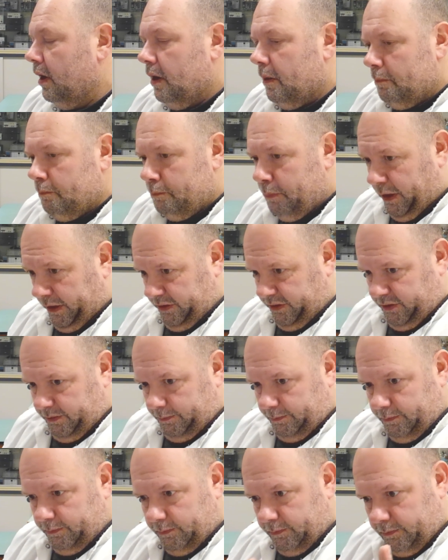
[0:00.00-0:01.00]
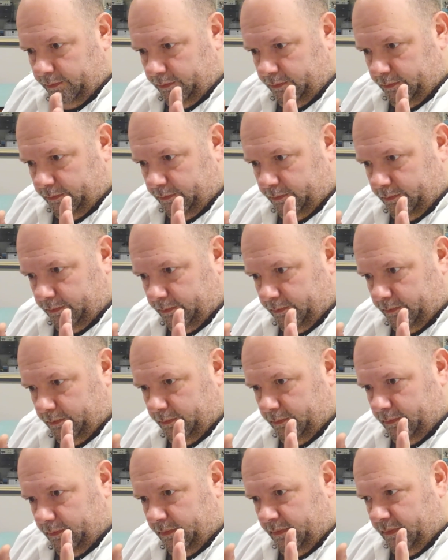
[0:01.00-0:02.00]
but
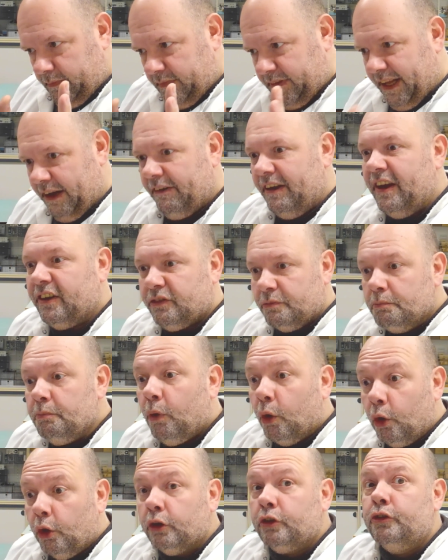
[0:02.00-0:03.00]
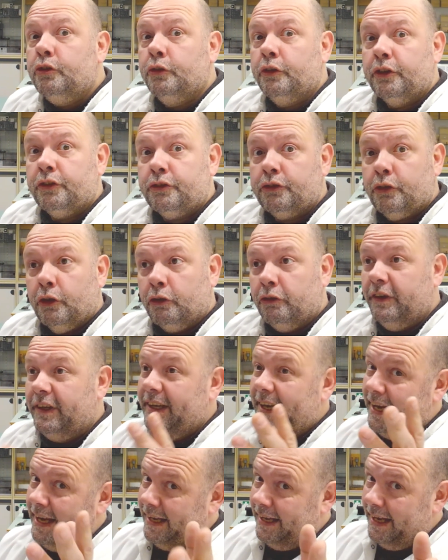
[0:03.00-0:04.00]
there is more to the
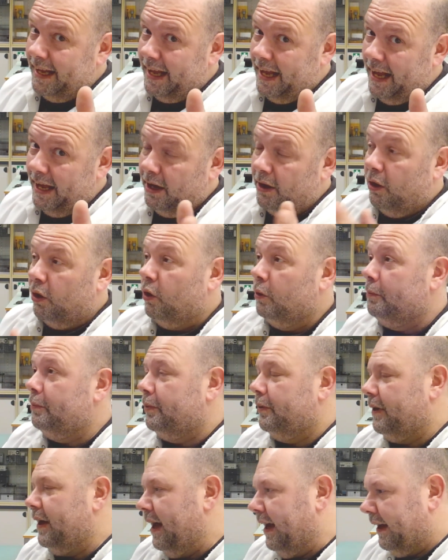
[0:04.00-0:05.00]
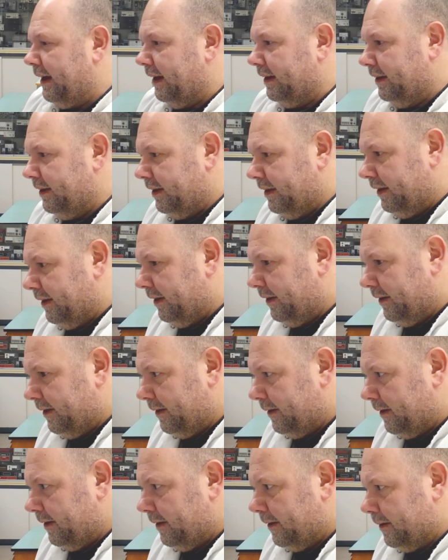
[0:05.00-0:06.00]
story, and I hope I
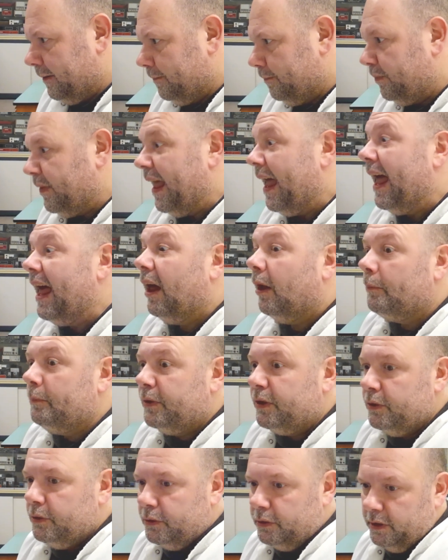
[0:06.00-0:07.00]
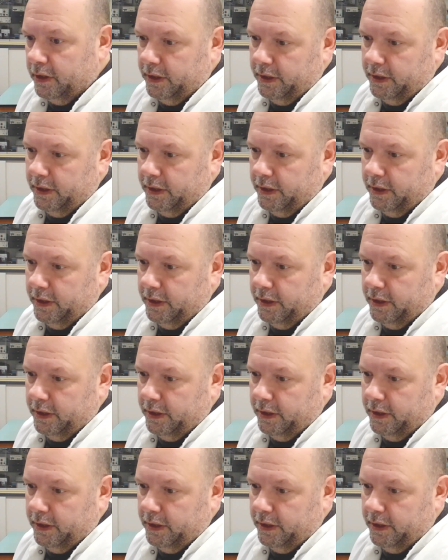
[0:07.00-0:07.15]
can help you